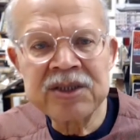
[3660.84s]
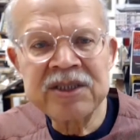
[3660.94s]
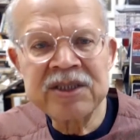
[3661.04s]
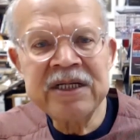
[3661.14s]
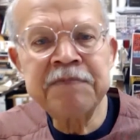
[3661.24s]

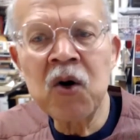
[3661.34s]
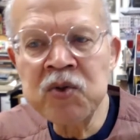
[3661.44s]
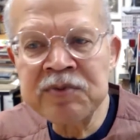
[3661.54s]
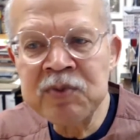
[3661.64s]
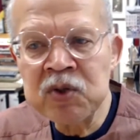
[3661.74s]

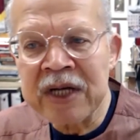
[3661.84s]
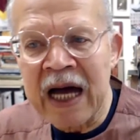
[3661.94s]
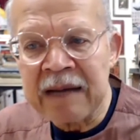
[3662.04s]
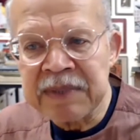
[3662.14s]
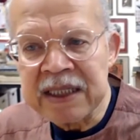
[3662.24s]
depose
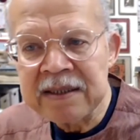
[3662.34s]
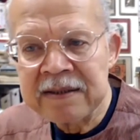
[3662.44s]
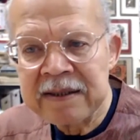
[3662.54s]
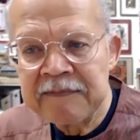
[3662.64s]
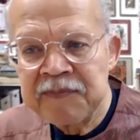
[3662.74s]
Mugabe
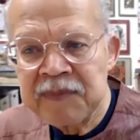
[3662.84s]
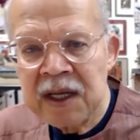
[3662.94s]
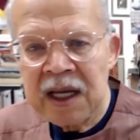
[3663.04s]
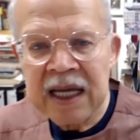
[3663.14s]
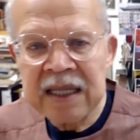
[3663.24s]

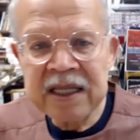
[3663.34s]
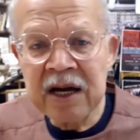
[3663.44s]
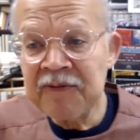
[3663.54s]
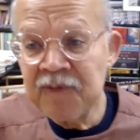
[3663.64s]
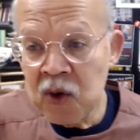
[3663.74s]
and
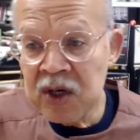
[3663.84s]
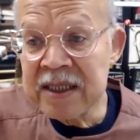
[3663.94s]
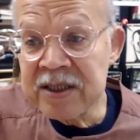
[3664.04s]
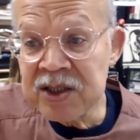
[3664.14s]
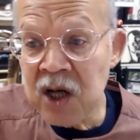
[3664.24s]
therefore
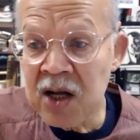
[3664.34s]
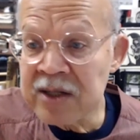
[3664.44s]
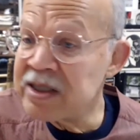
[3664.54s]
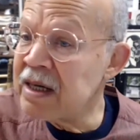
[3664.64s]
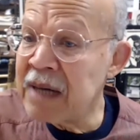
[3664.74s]
install
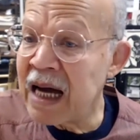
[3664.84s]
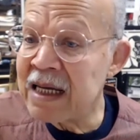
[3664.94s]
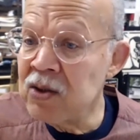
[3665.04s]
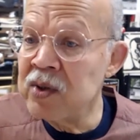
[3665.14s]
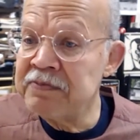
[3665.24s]
somebody
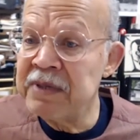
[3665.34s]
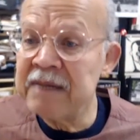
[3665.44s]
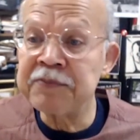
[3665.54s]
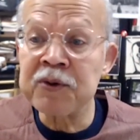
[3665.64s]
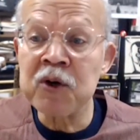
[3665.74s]
who would be
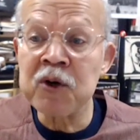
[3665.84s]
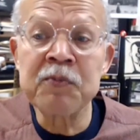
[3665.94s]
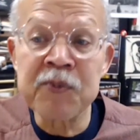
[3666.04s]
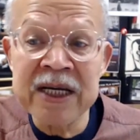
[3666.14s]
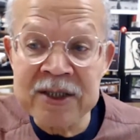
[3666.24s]

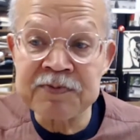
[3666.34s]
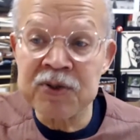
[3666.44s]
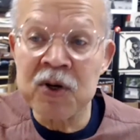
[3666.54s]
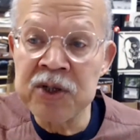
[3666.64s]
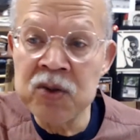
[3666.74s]
pro-British,
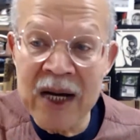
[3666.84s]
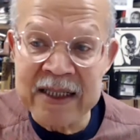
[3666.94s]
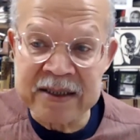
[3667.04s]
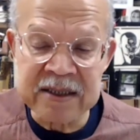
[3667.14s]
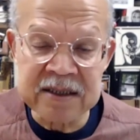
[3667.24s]

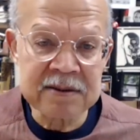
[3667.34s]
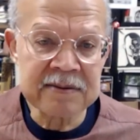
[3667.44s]
pro-US?